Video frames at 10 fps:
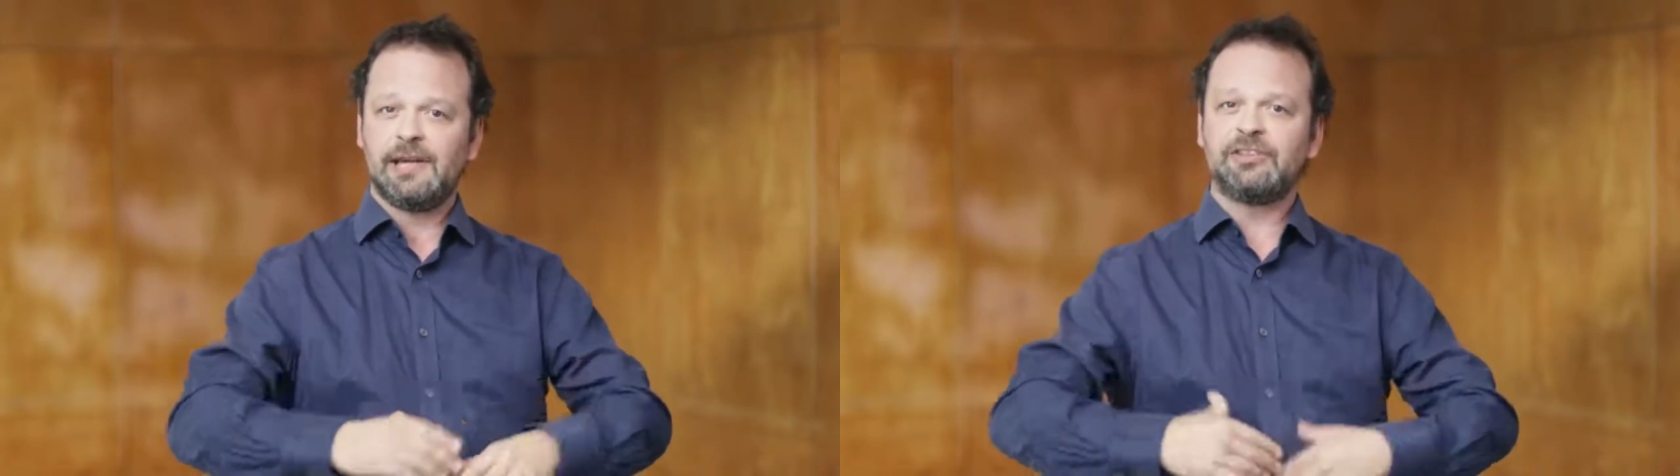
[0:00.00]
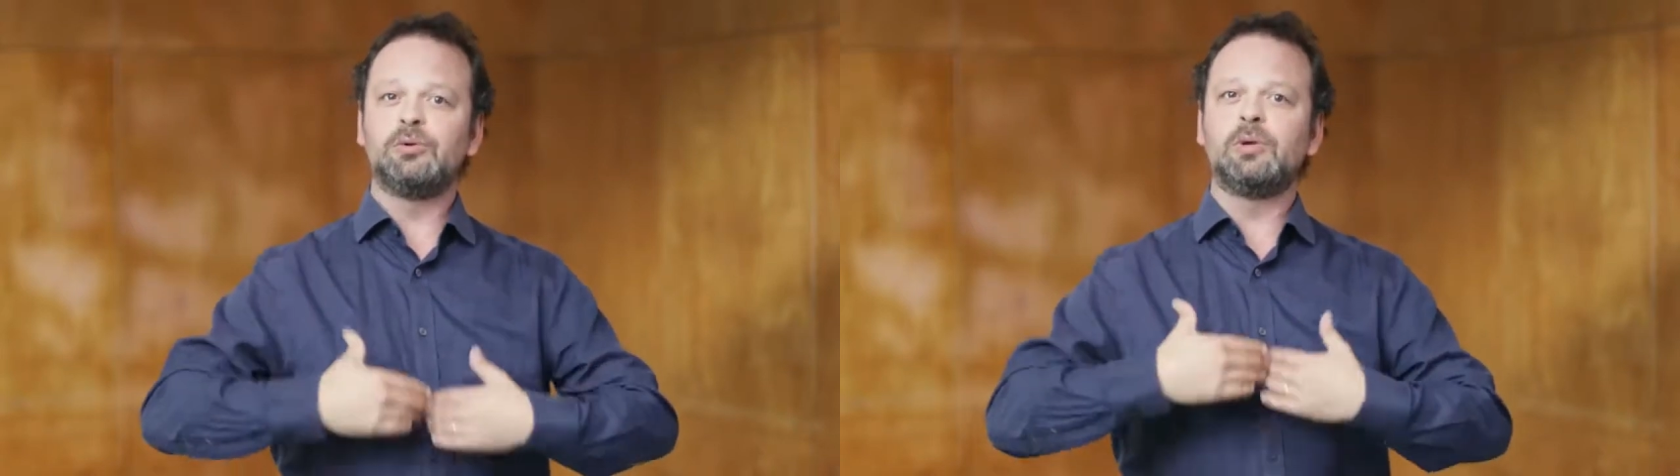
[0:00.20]

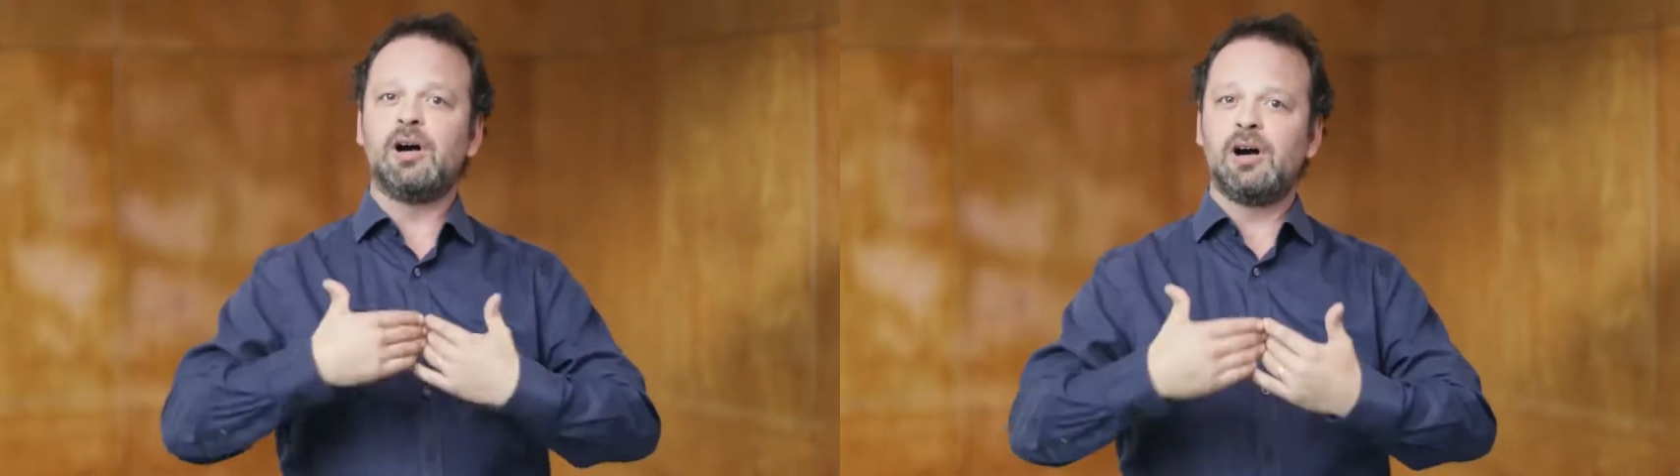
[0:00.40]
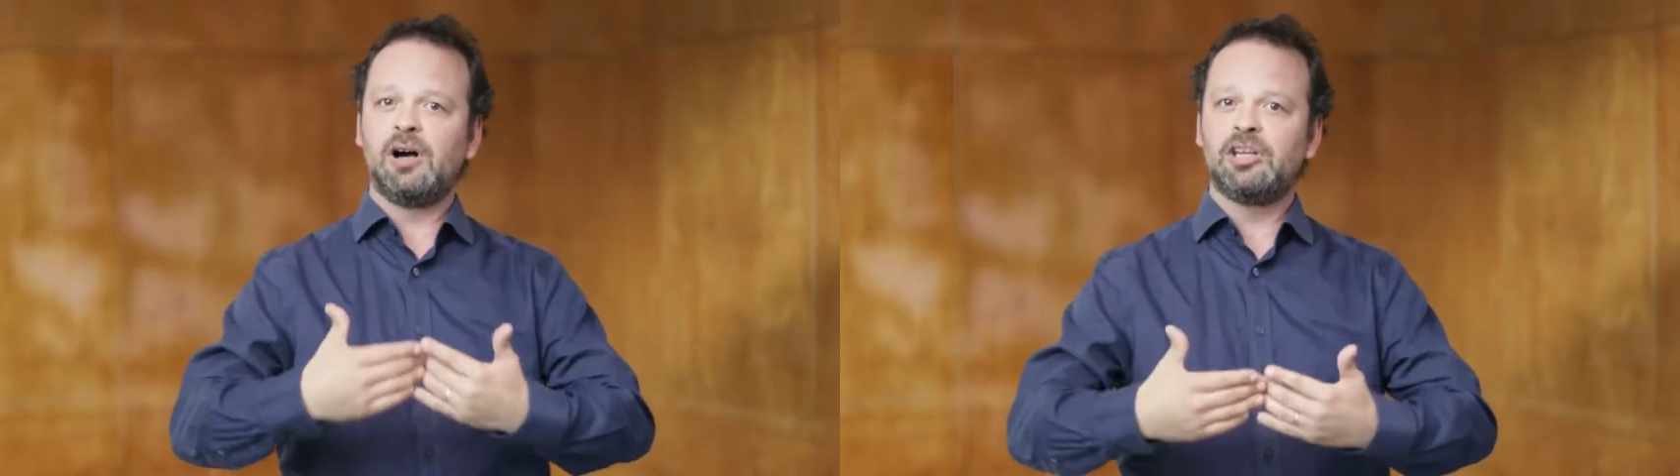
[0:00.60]
and you'll
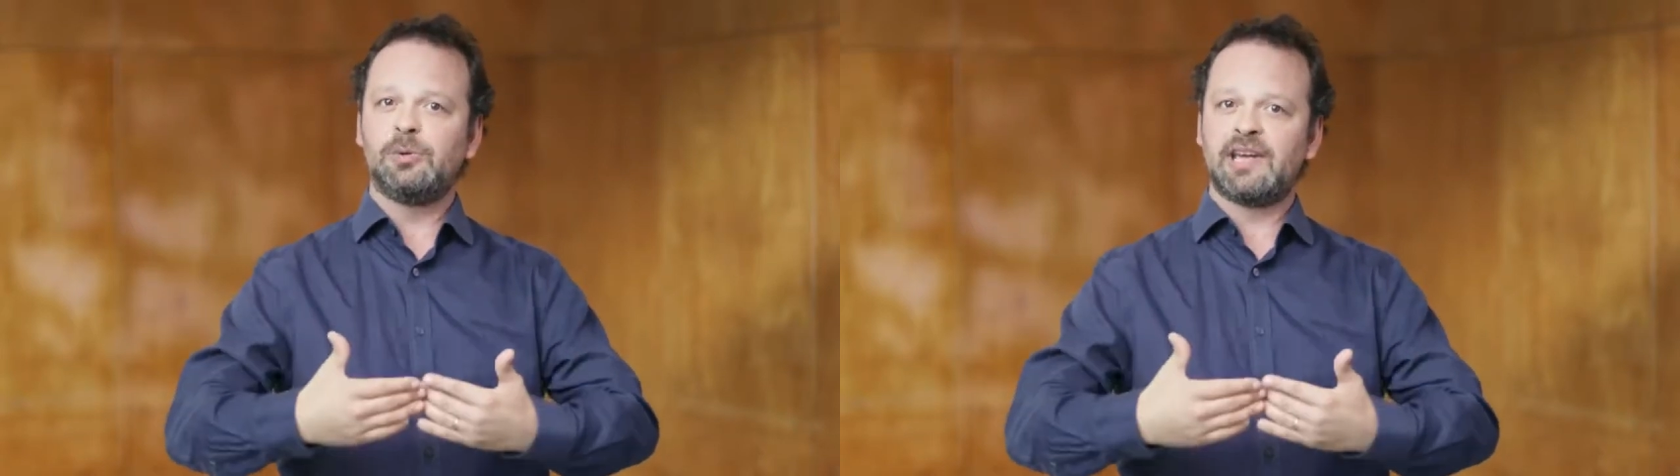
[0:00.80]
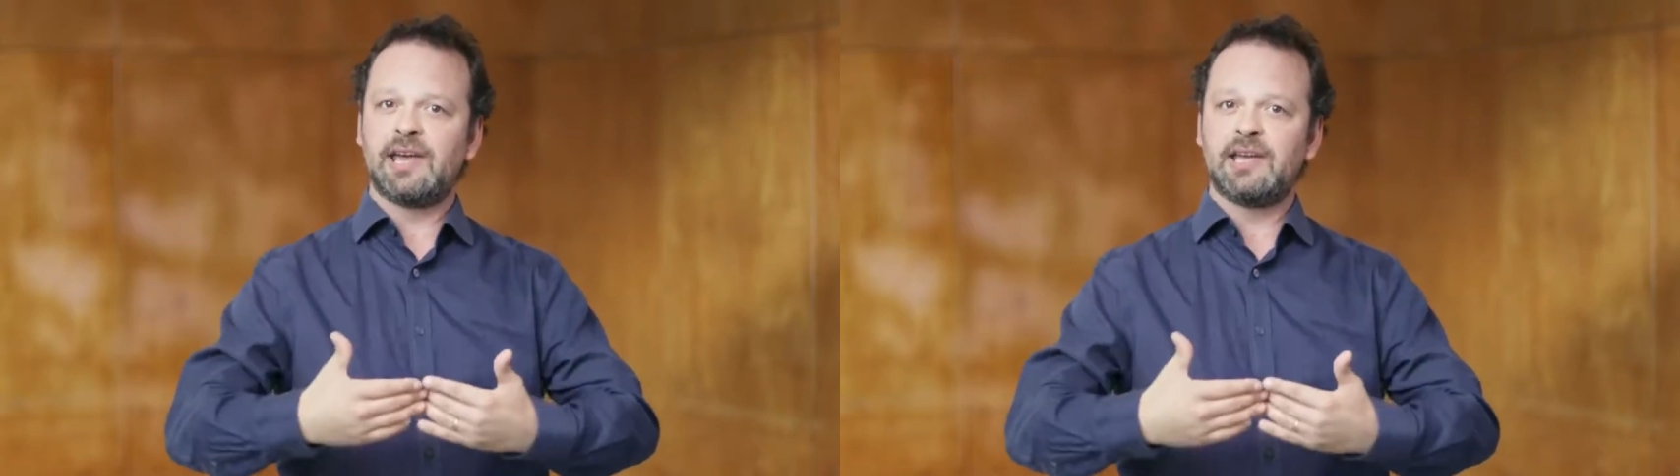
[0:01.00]

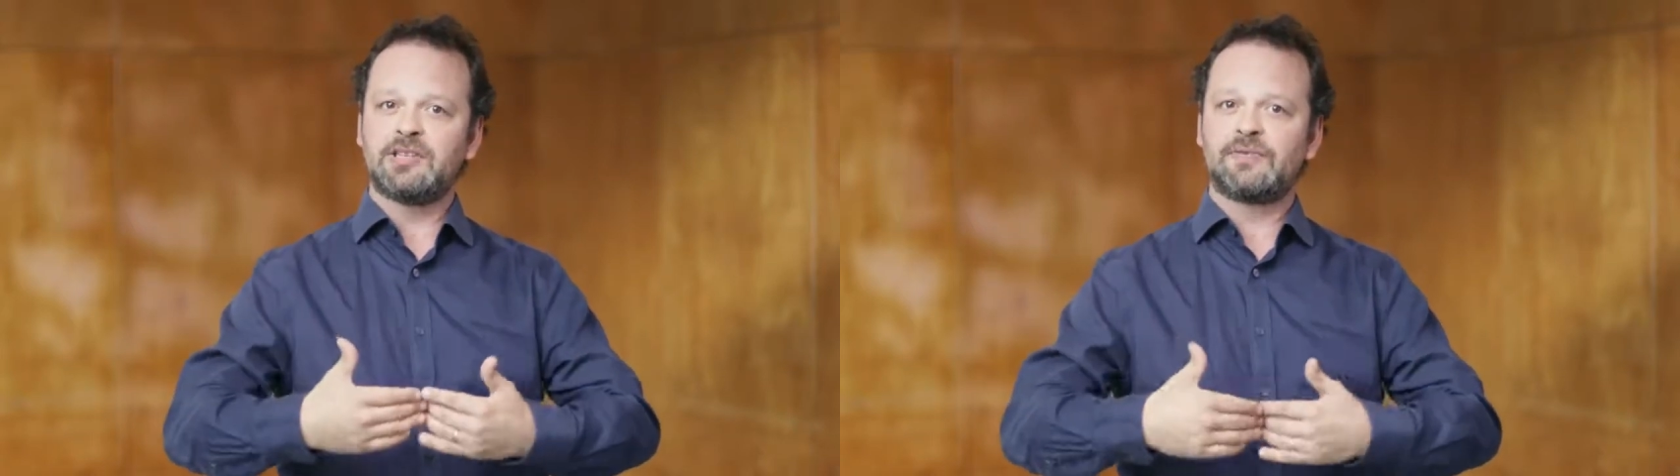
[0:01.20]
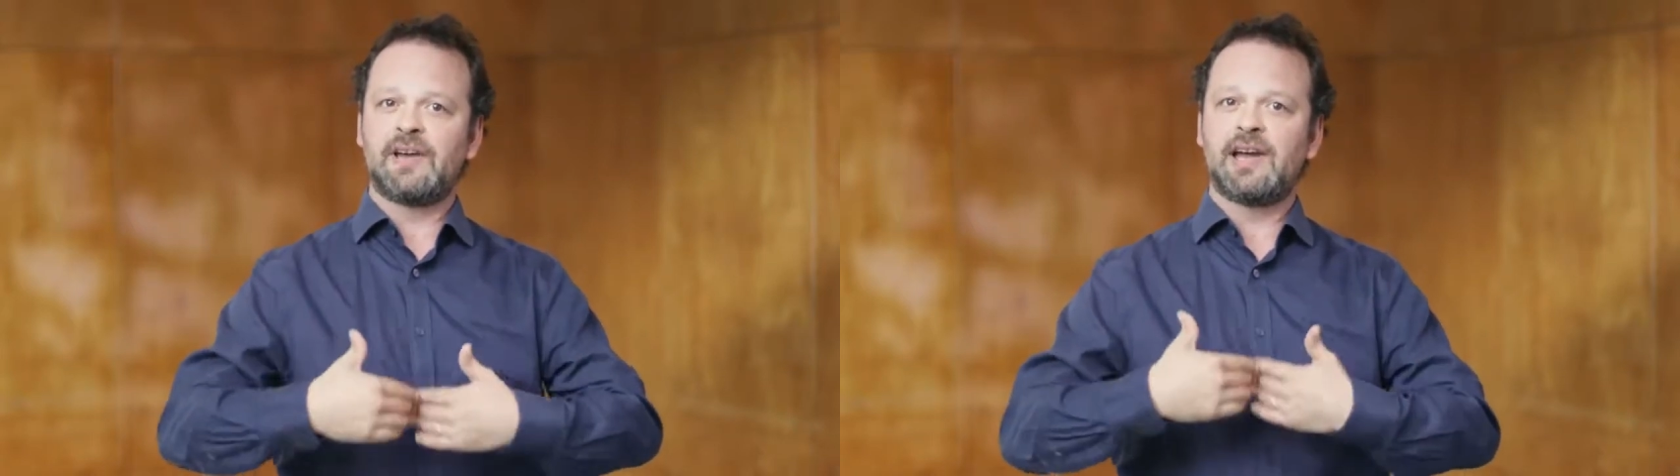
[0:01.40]
argue a case for